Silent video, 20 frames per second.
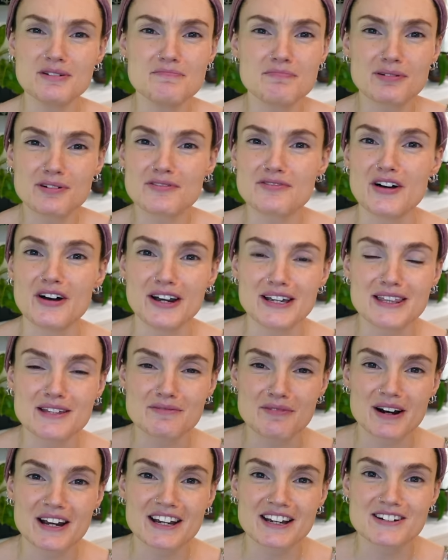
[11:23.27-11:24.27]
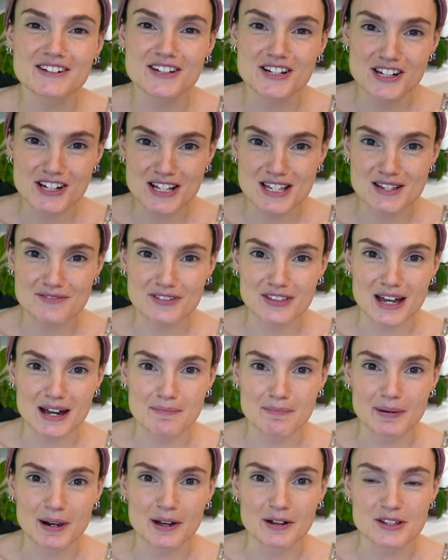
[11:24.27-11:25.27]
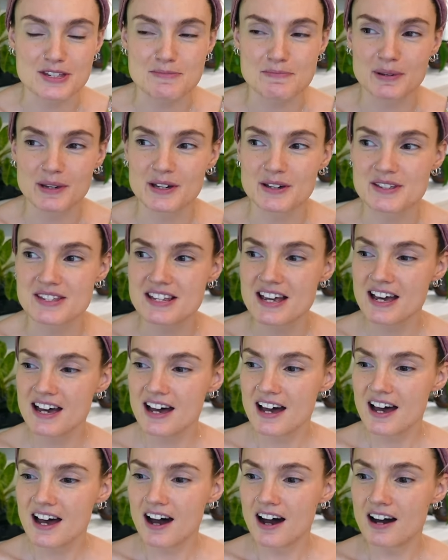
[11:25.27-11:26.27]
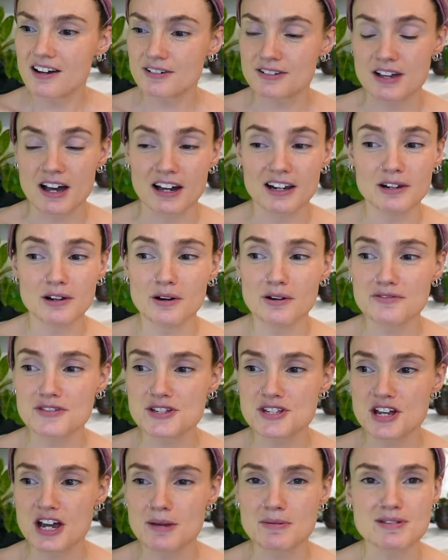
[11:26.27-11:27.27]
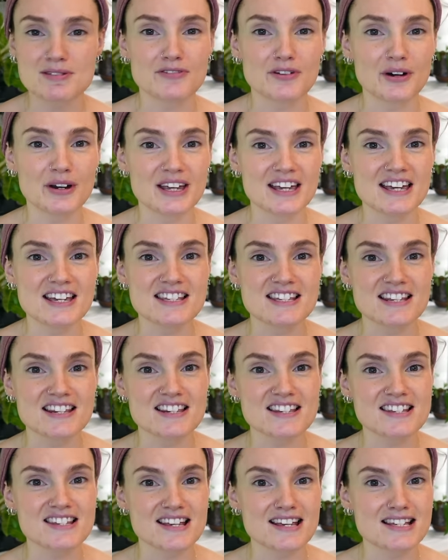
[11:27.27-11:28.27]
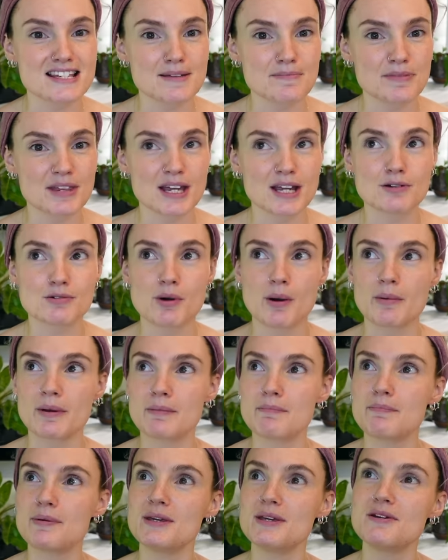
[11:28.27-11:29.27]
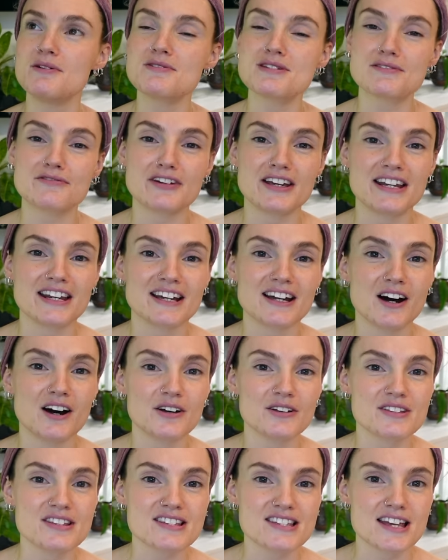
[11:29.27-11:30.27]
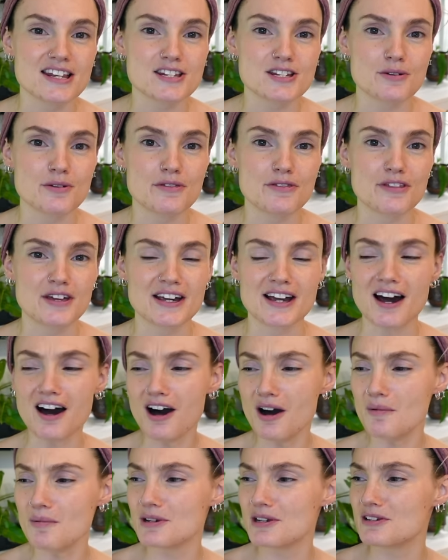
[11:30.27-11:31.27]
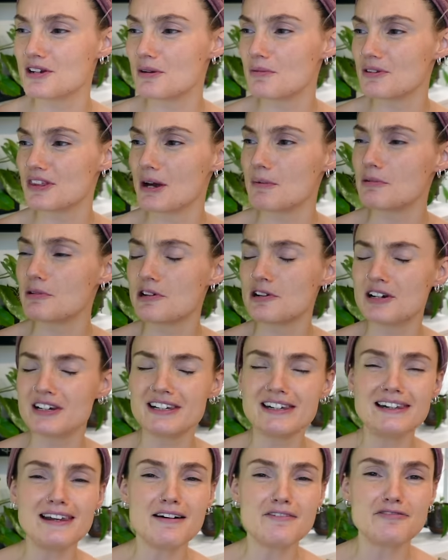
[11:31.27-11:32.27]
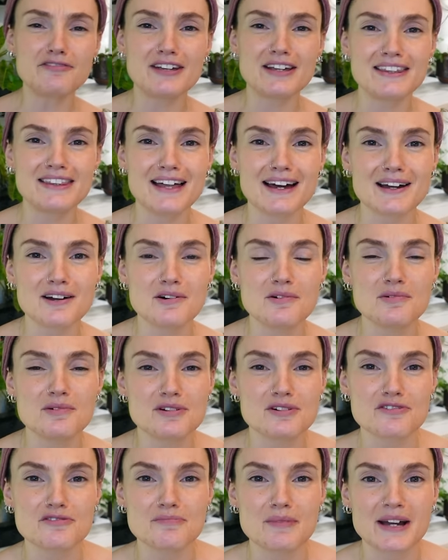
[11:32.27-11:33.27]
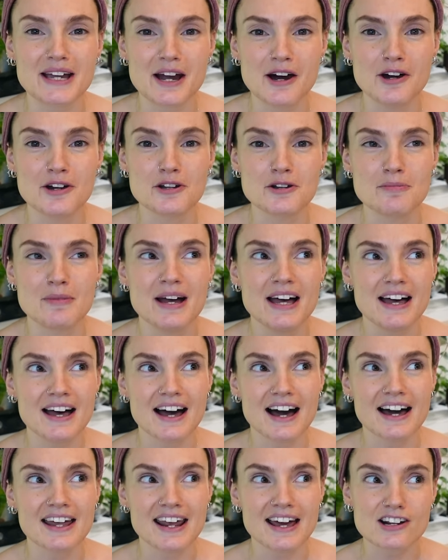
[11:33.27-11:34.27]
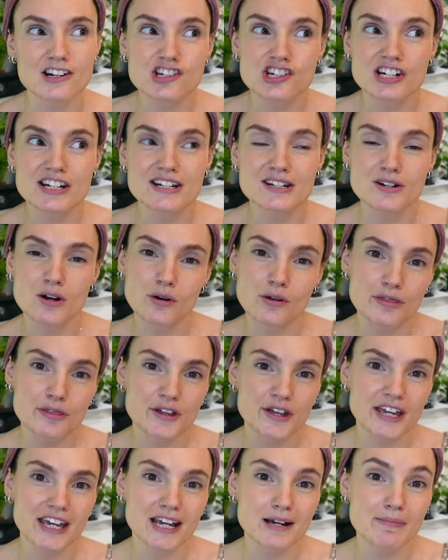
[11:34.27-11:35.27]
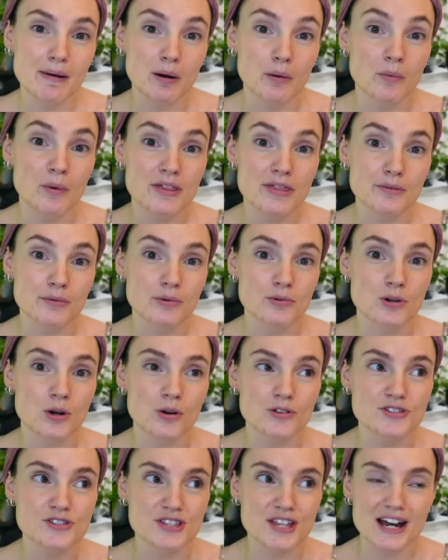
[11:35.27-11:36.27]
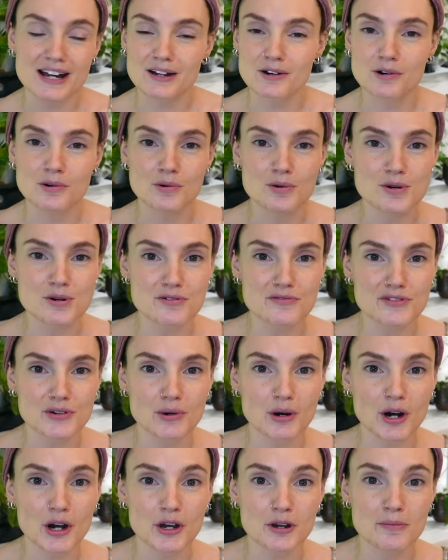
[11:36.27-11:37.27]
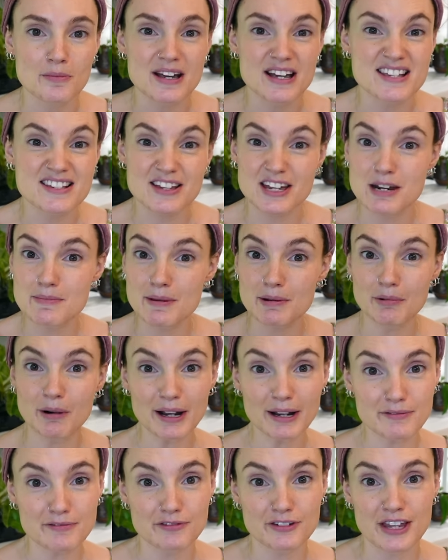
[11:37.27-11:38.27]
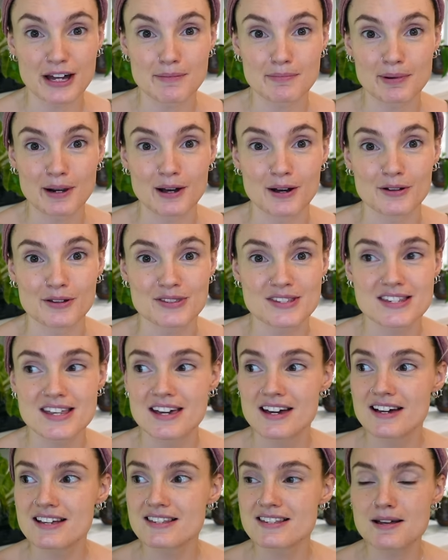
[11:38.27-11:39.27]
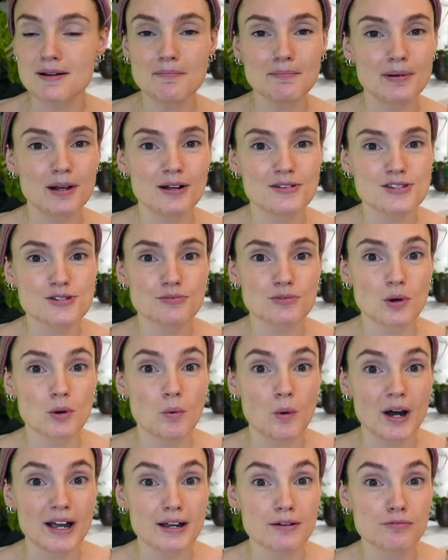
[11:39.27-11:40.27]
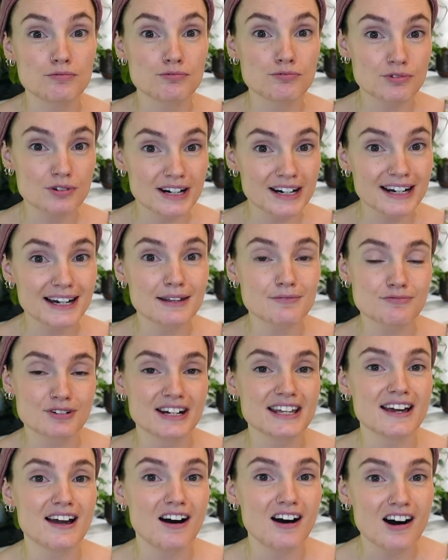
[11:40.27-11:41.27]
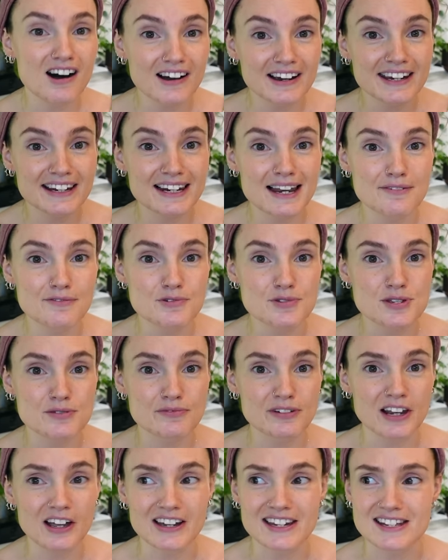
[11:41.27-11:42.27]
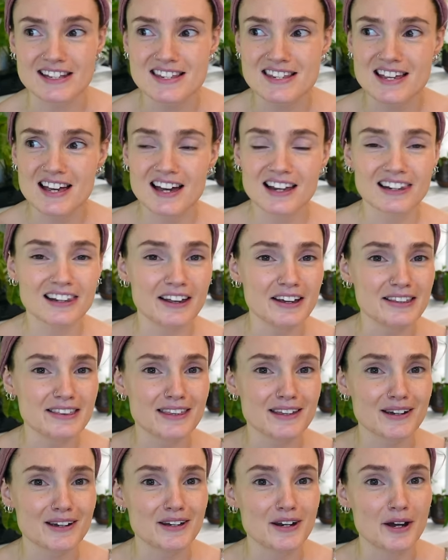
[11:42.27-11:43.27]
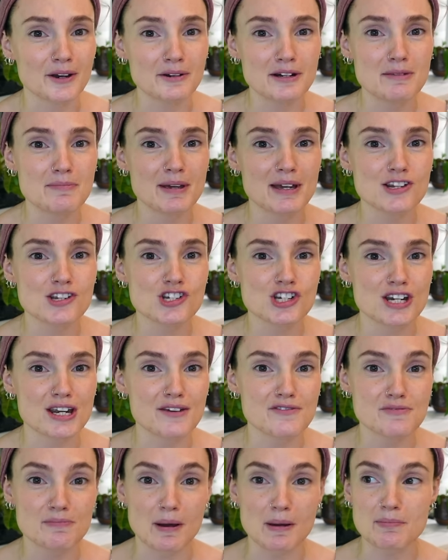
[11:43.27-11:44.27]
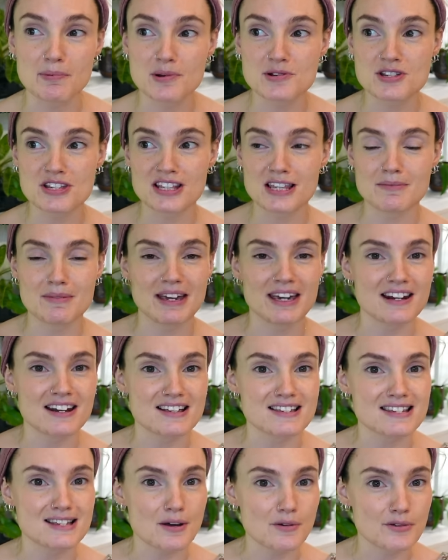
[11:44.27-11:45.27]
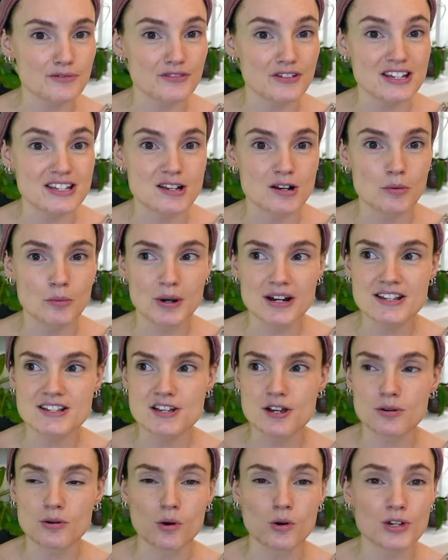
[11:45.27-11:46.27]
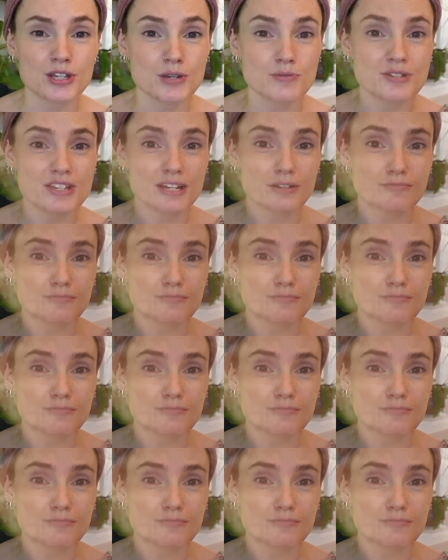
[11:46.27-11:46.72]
provide the right conditions for that plant, because a lot of the time it's very easy to see something growing beautifully in a garden center and think, oh, well, you know what, that would look lovely in that corner of my home, and actually not thinking about whether or not that corner of your home is going to be right for that plant. Some plants require really, really high levels of light that can only be achieved by putting them in a south-facing window or using a